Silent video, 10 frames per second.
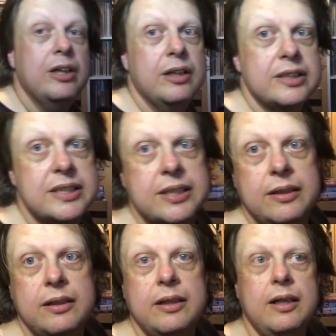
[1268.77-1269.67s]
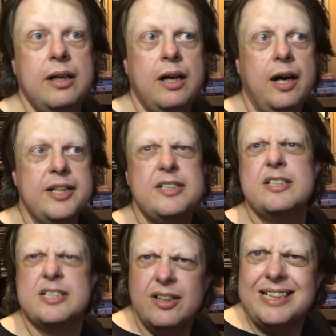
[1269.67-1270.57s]
that I
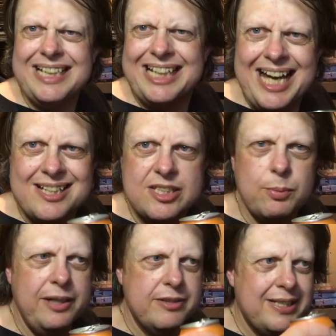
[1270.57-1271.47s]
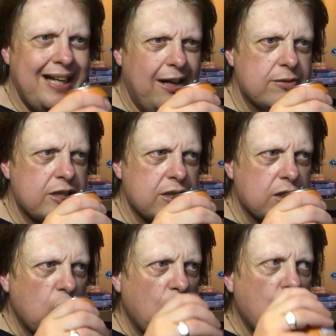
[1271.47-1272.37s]
decided against when it was announced.